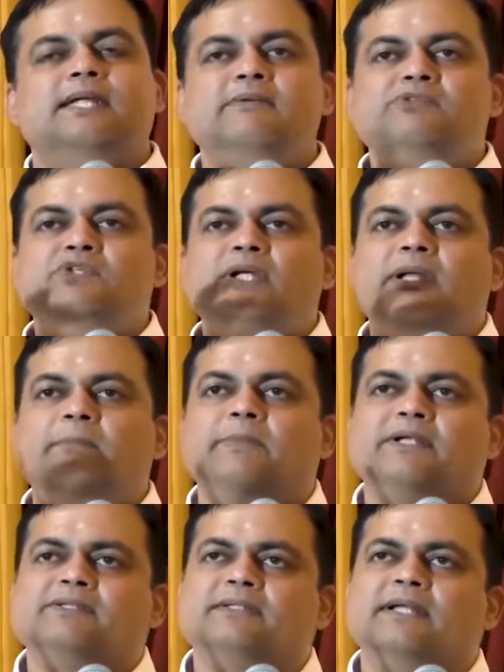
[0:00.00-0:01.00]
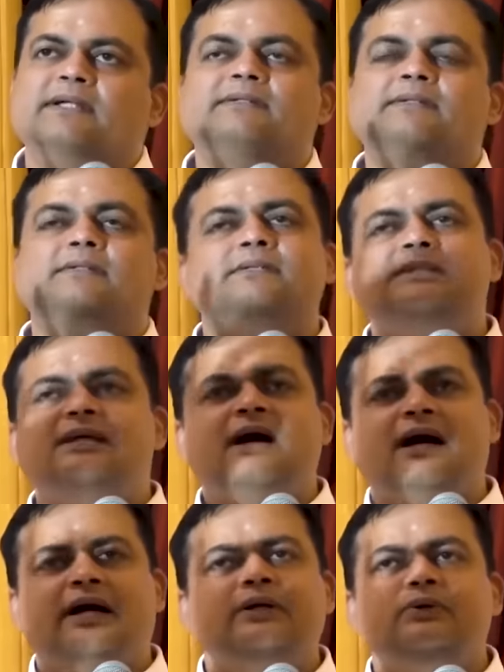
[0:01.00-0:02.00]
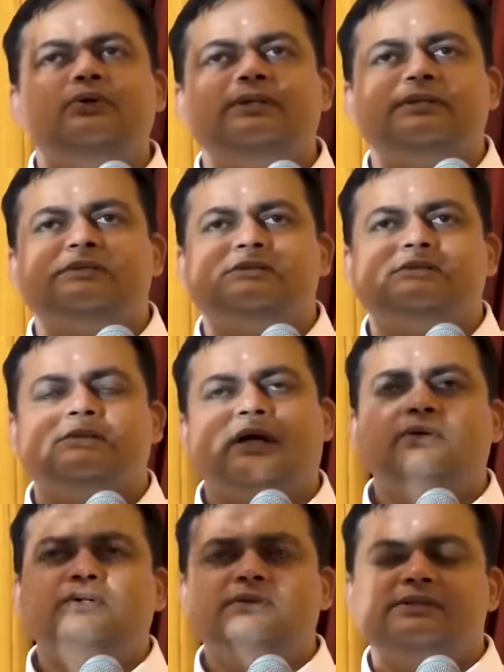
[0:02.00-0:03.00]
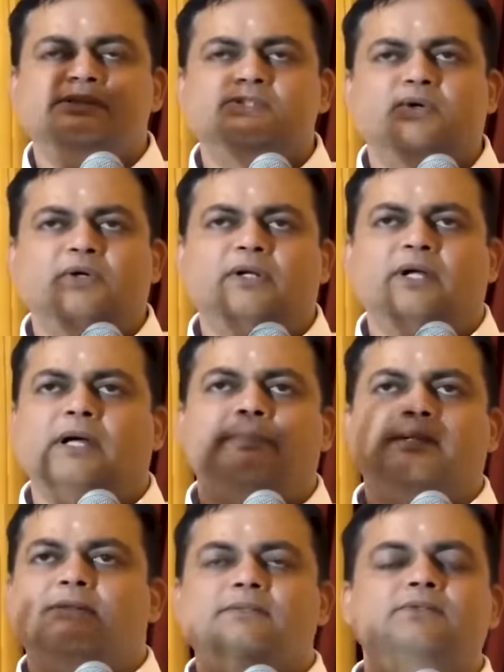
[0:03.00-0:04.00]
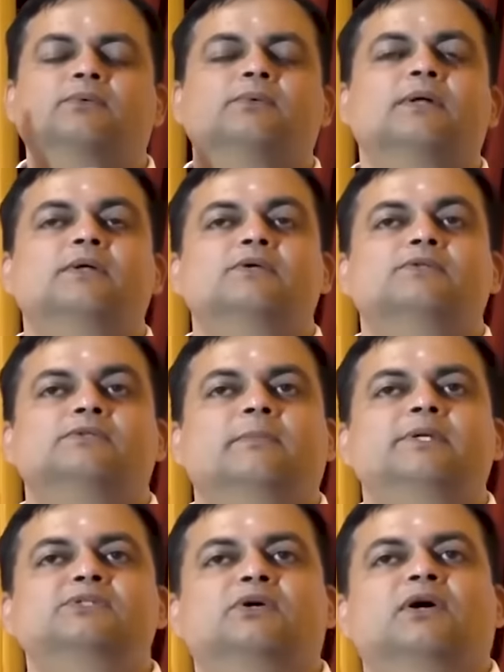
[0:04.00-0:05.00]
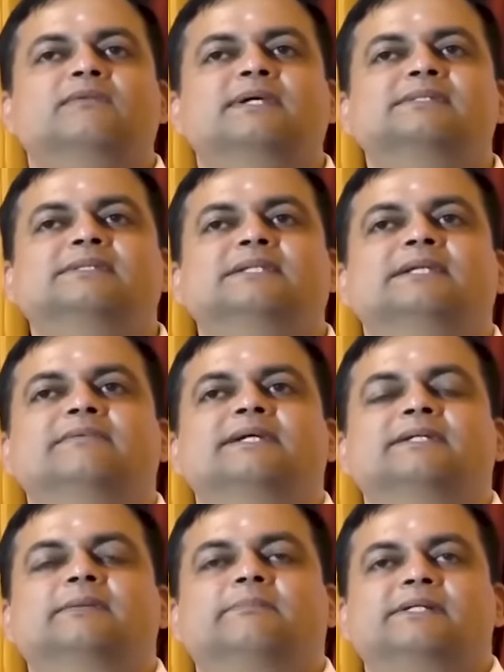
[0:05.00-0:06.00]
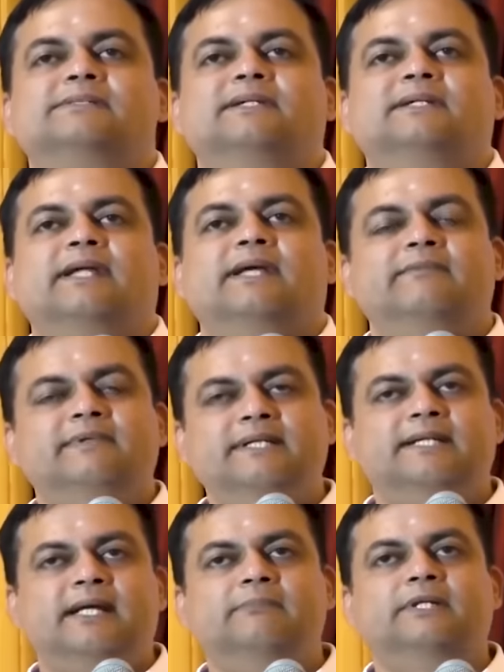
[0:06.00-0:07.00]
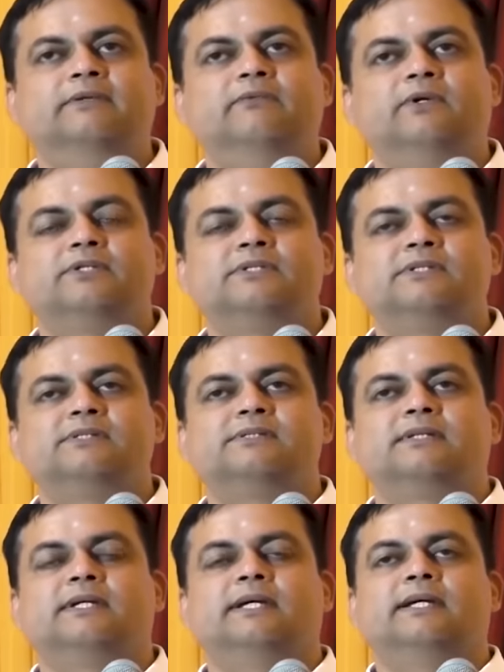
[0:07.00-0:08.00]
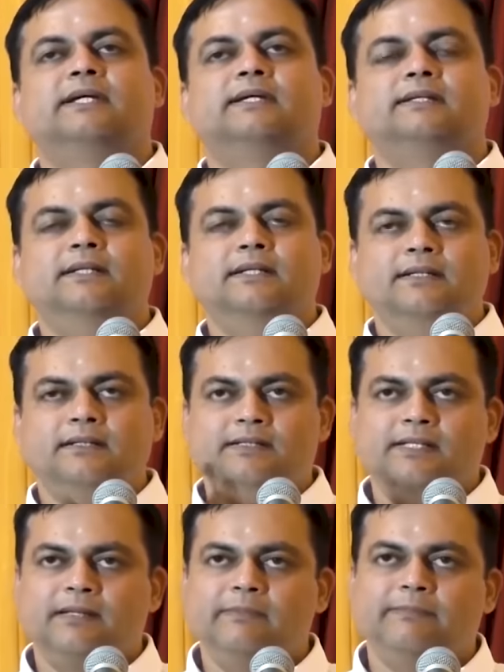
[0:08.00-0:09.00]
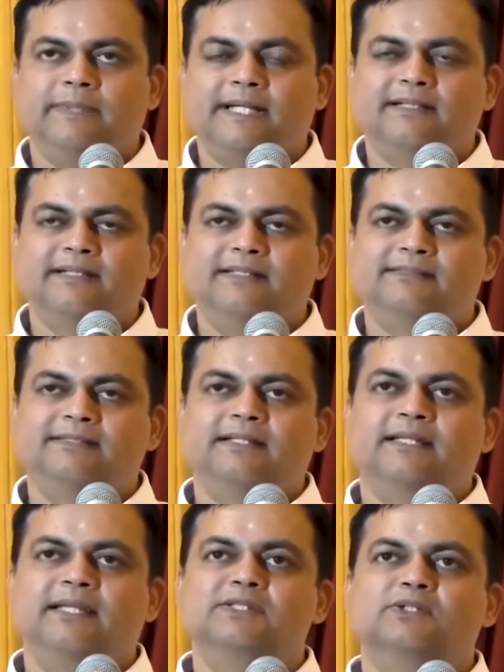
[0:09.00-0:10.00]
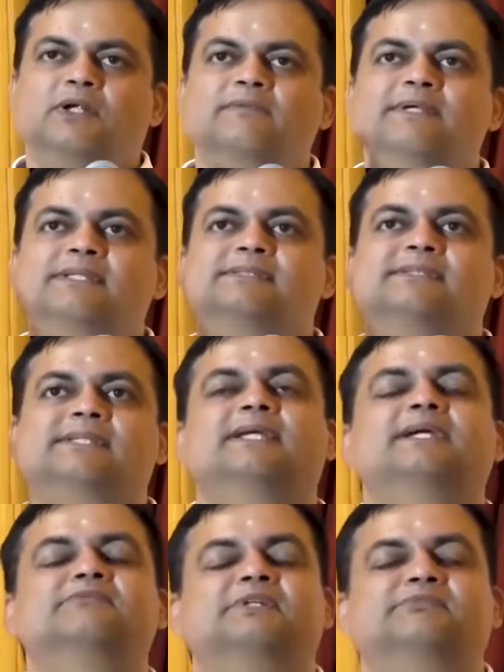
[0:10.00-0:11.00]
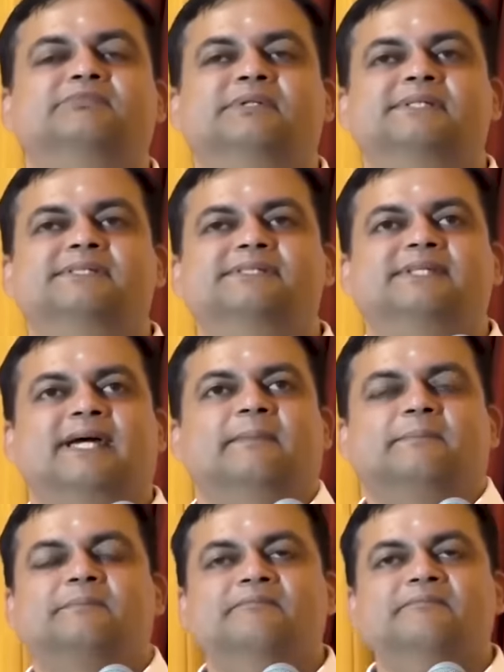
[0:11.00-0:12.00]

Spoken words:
gives you an impression that, yeah, I know this is going to happen. No, Swami is always living in the present. Every time he watches a drama practice, he is always seeing it for the first time.